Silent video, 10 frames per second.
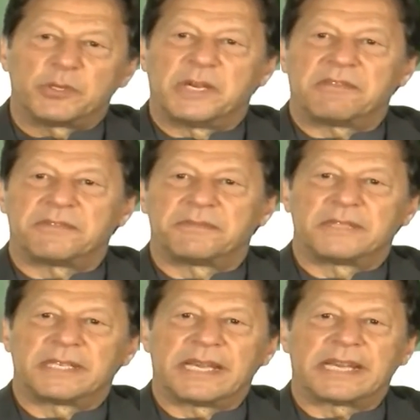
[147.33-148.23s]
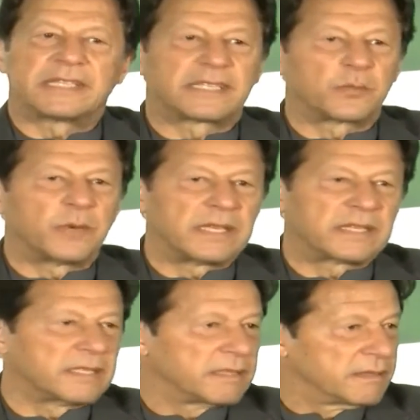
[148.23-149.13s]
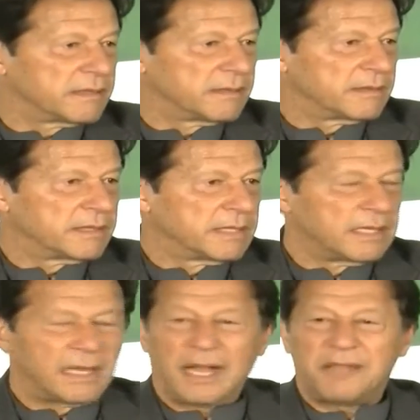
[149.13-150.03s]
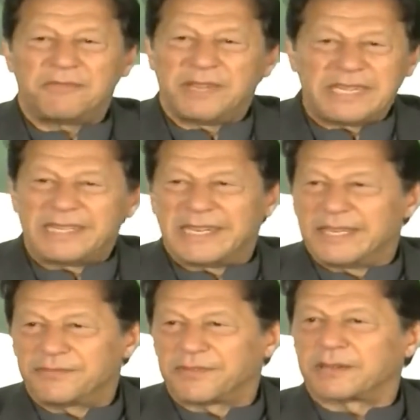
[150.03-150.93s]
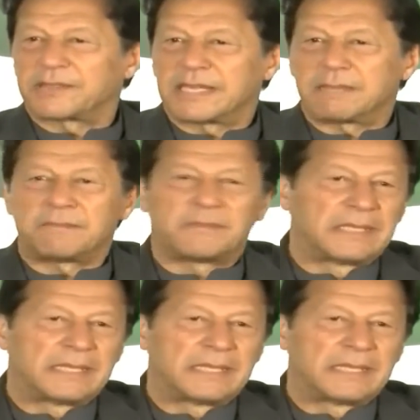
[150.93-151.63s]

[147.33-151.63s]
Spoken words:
People who have inherited wealth, I have very rarely found